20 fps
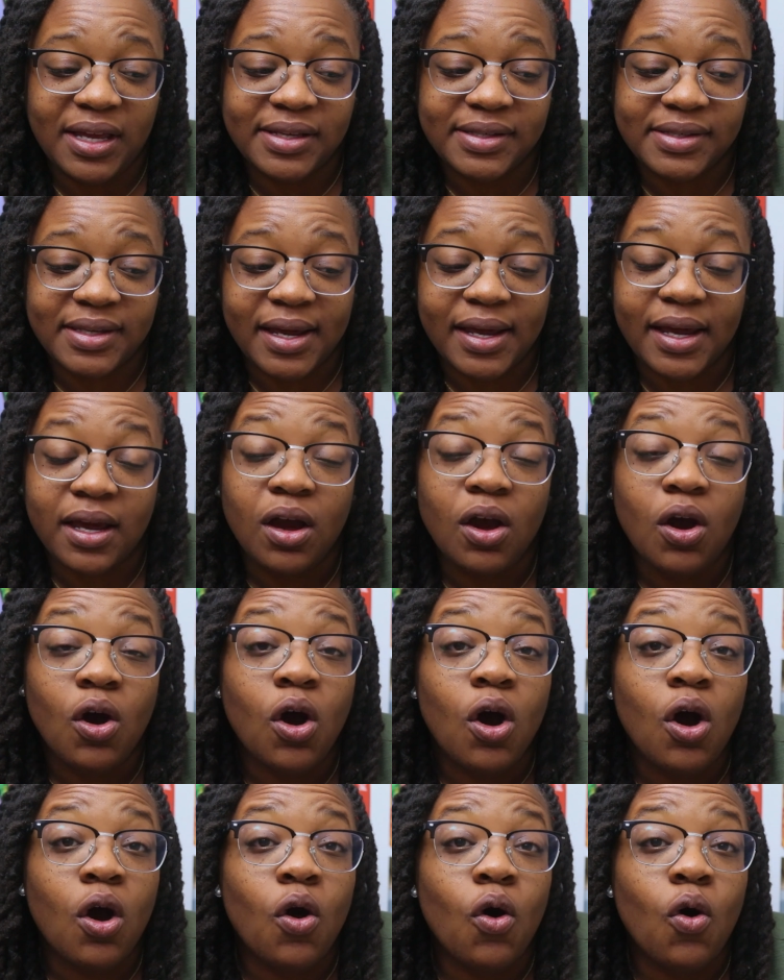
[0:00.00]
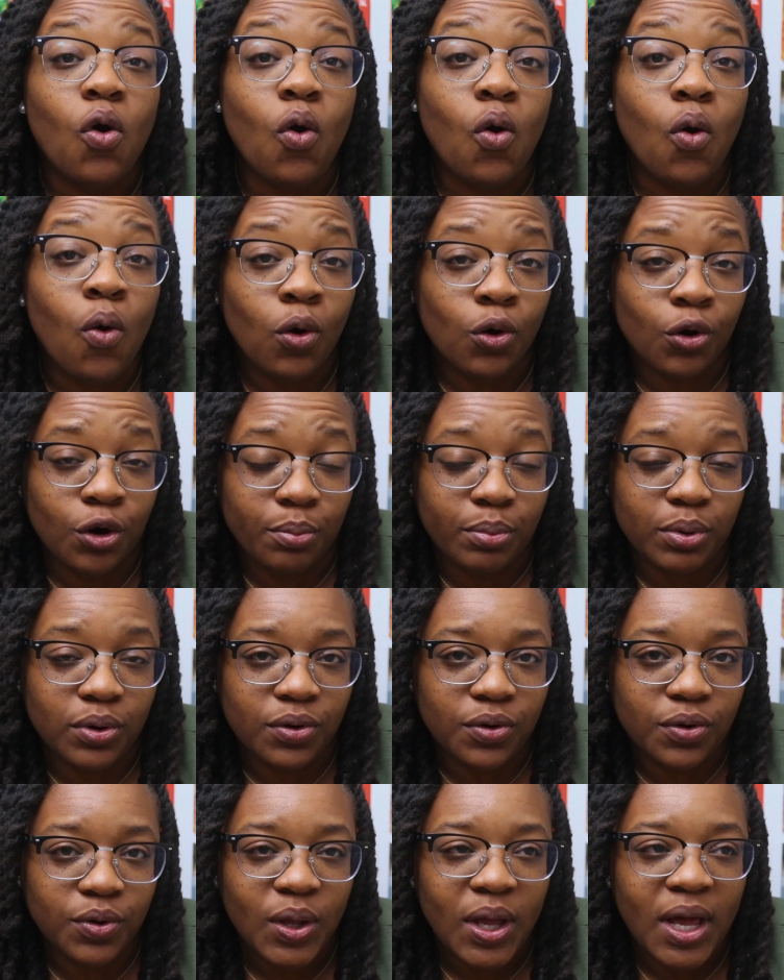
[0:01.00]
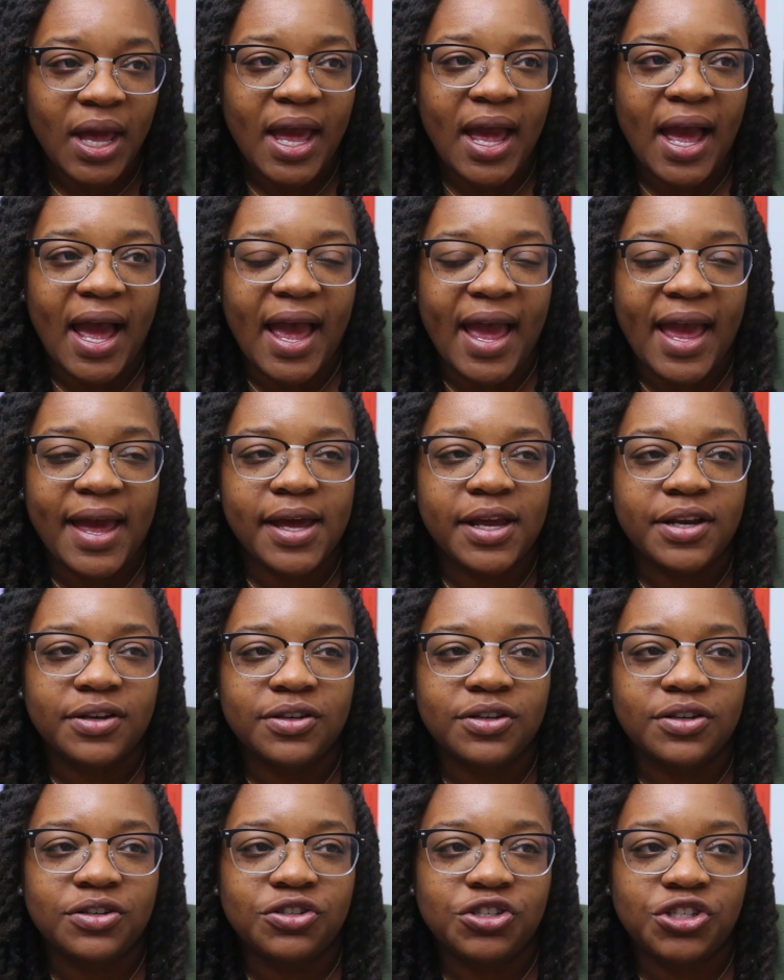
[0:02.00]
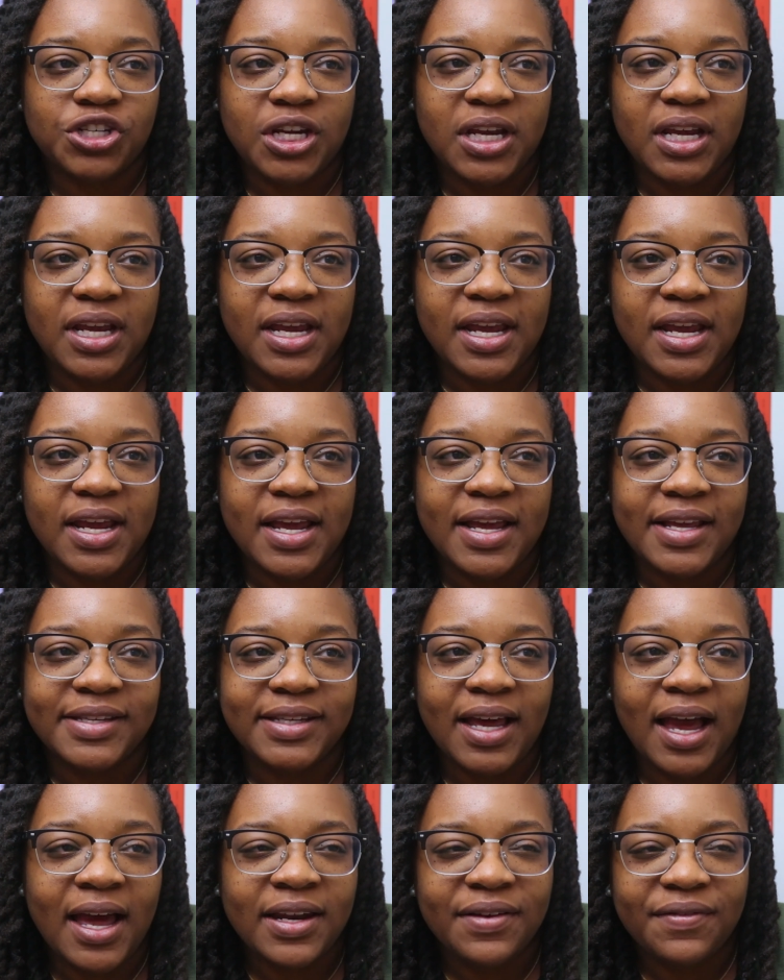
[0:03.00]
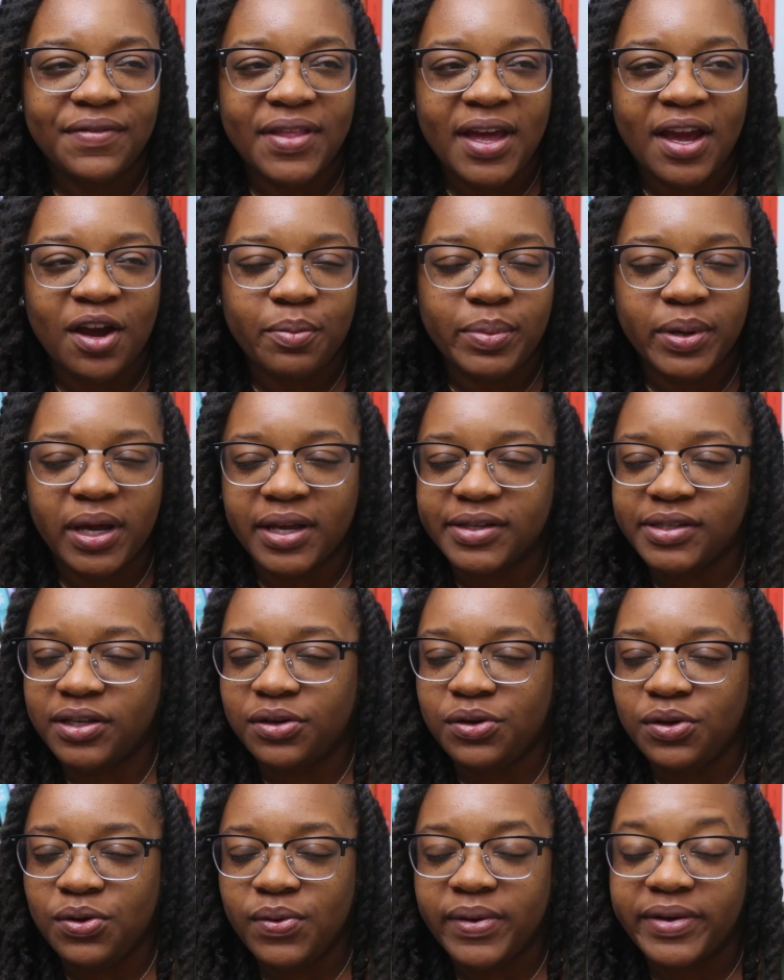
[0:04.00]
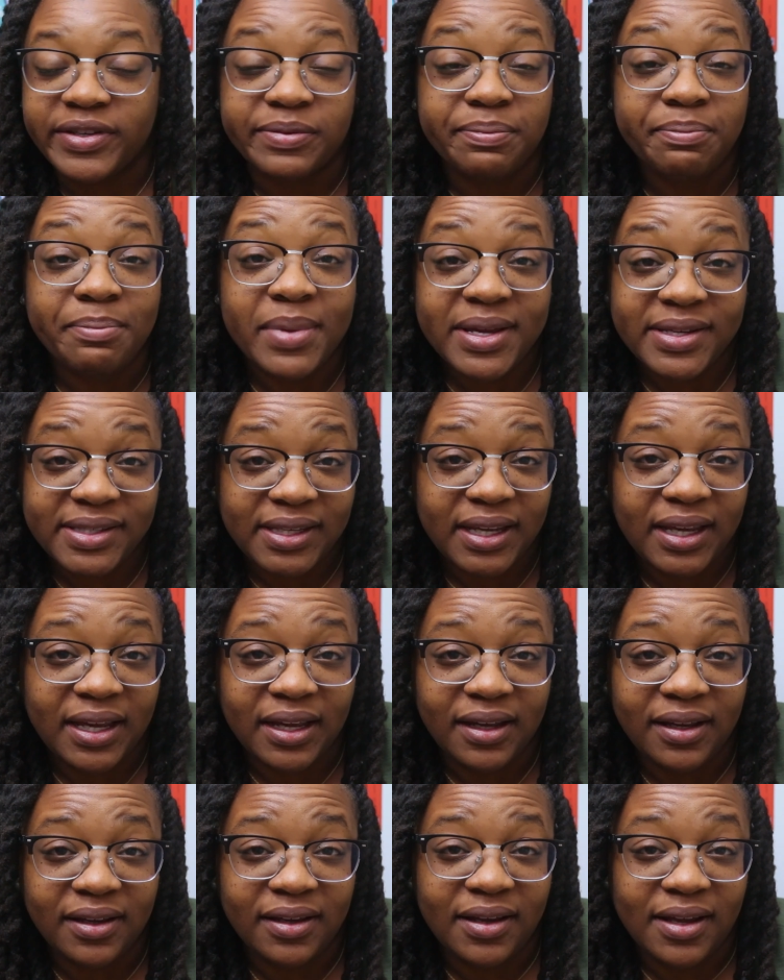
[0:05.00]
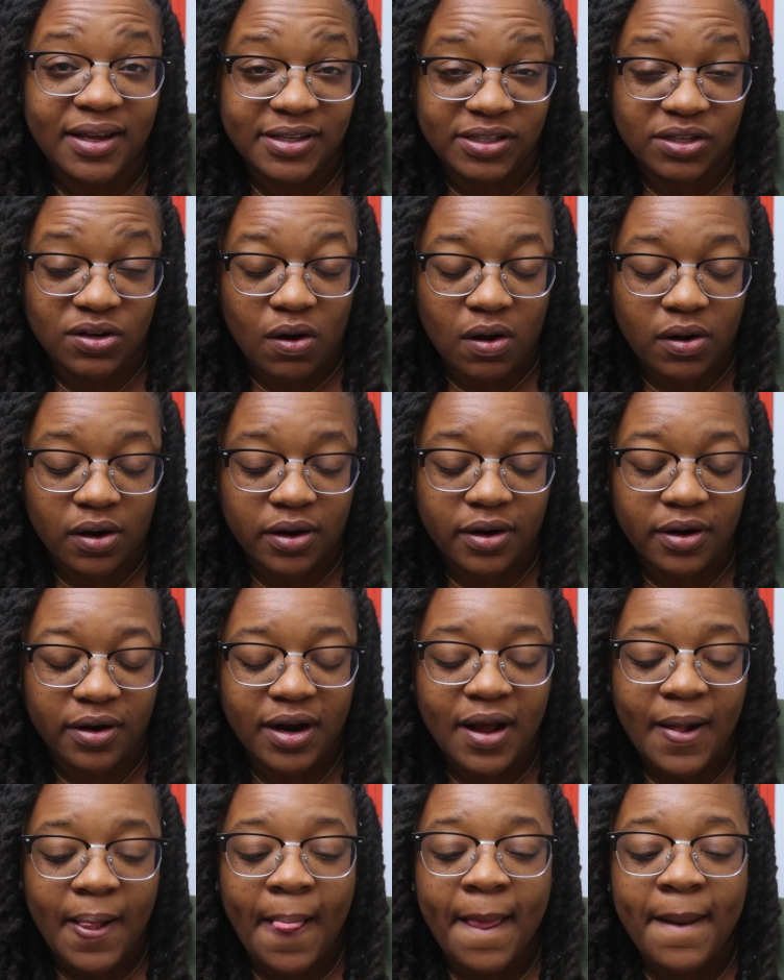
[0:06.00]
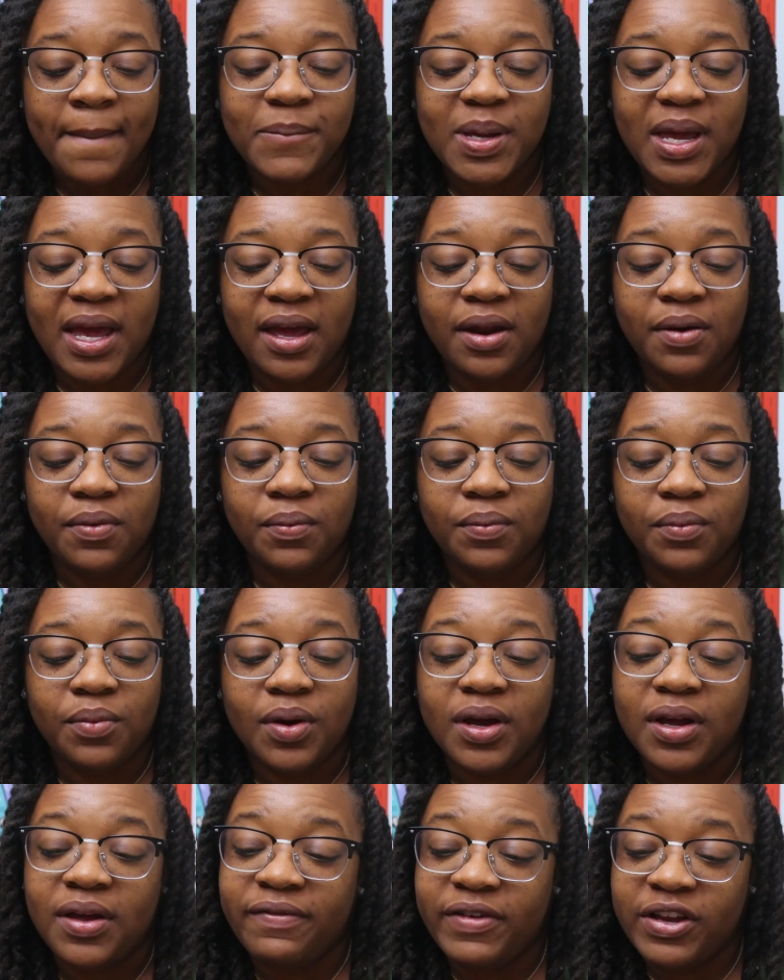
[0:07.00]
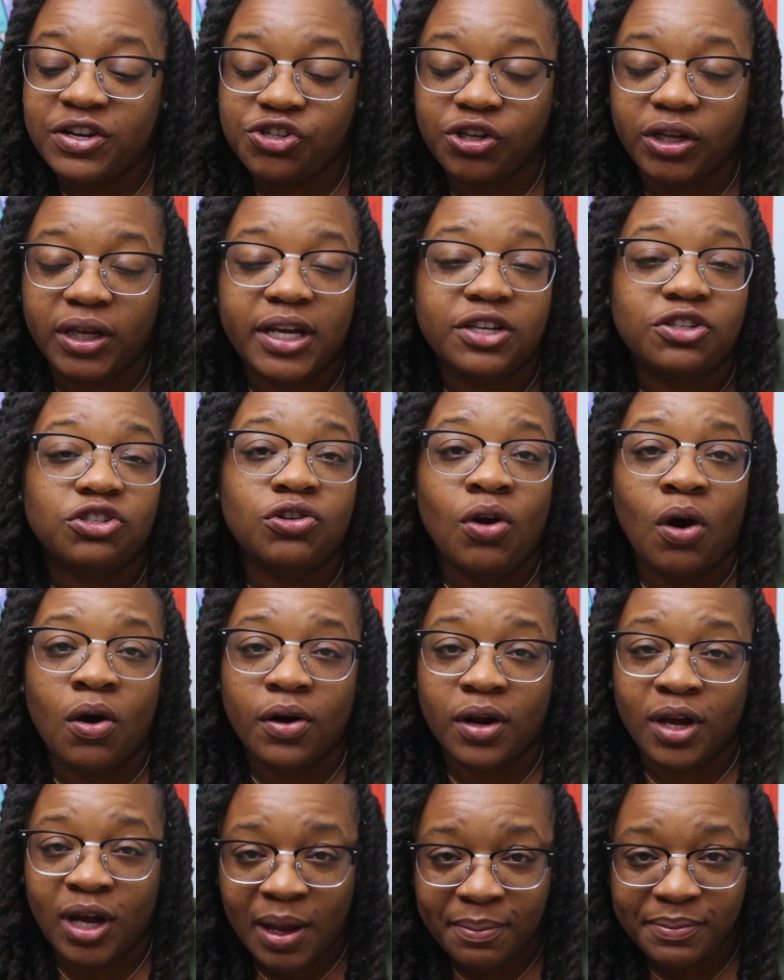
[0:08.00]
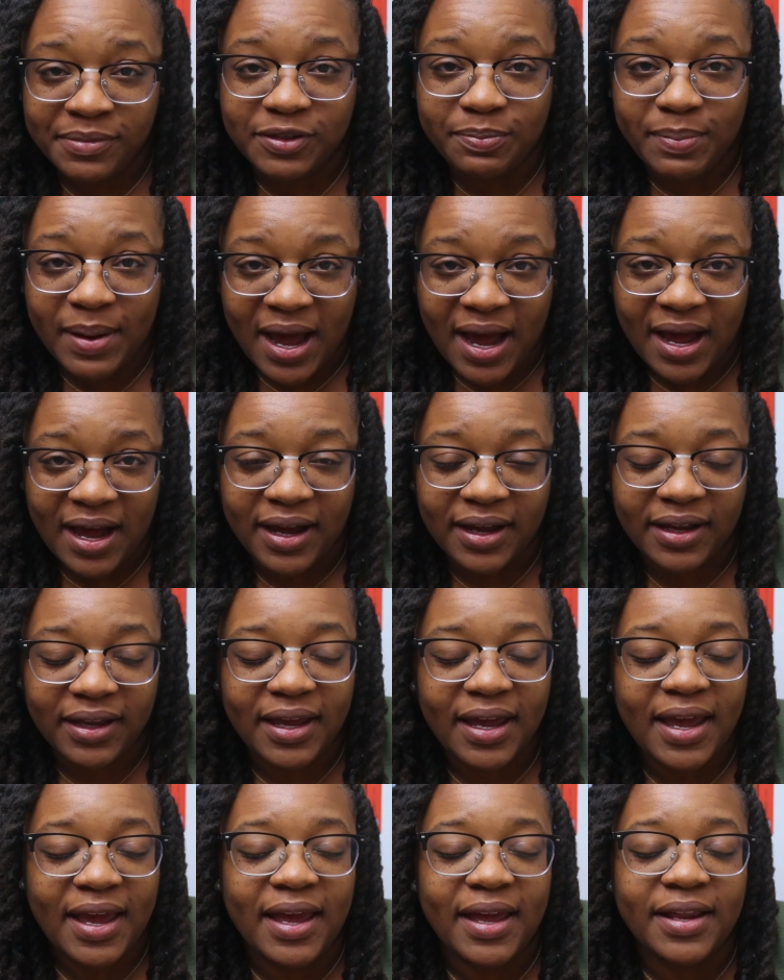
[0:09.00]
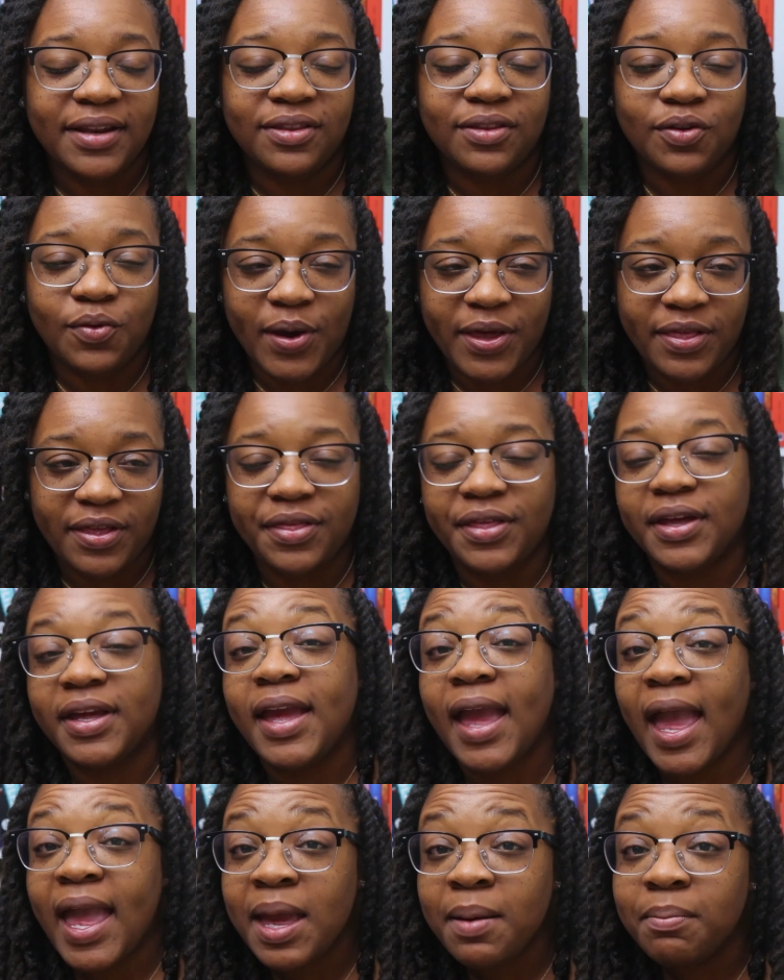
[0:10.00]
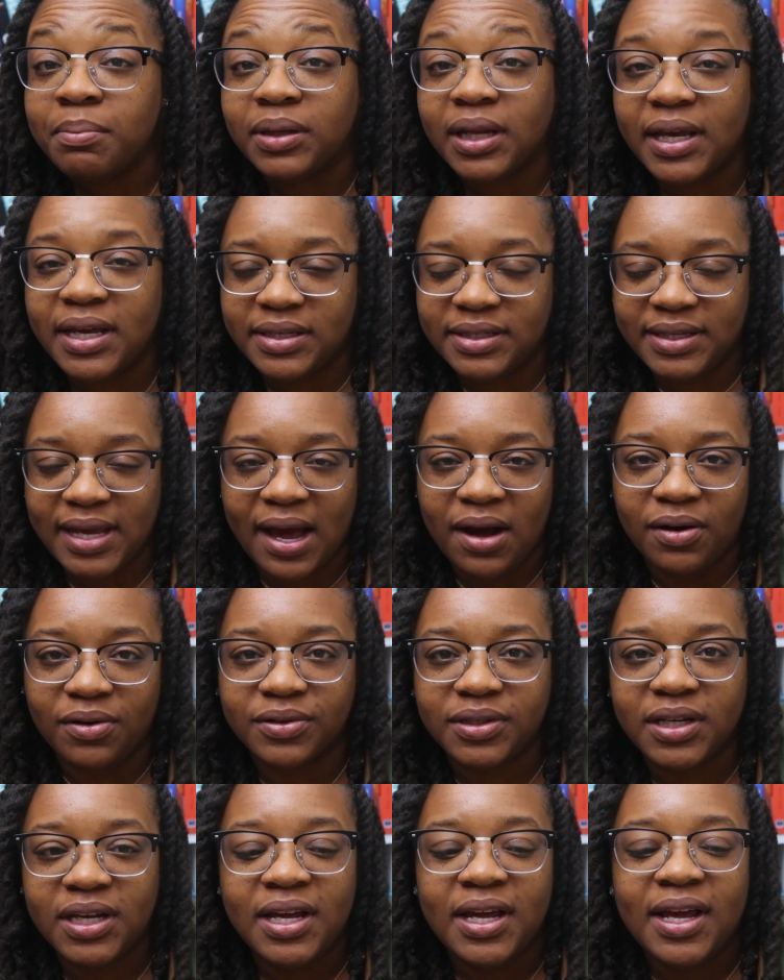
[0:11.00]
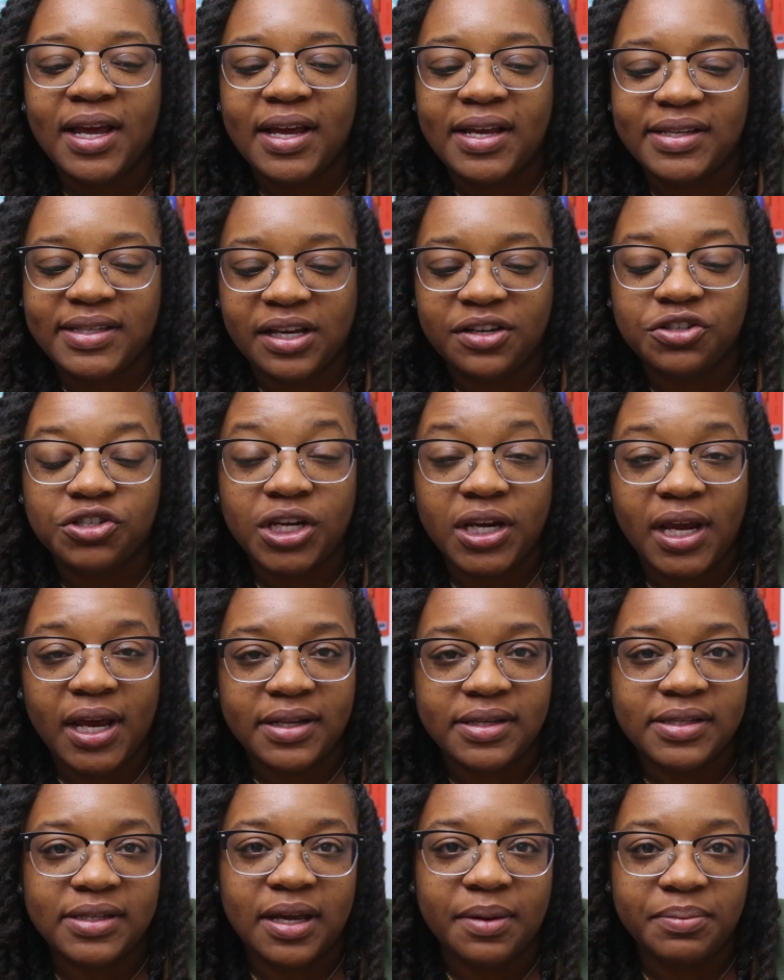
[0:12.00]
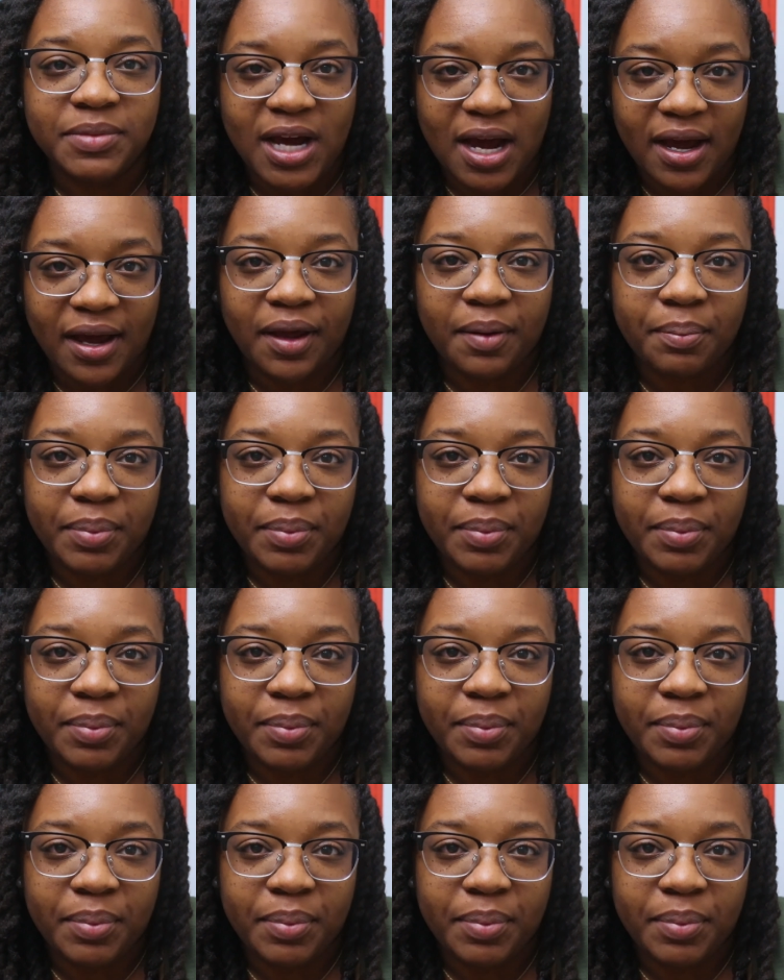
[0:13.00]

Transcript: is like horrible, and she is kind of there because the duke is missing his daughter, and eventually his daughter comes back, and the way that the game plays out is that she ends up dying.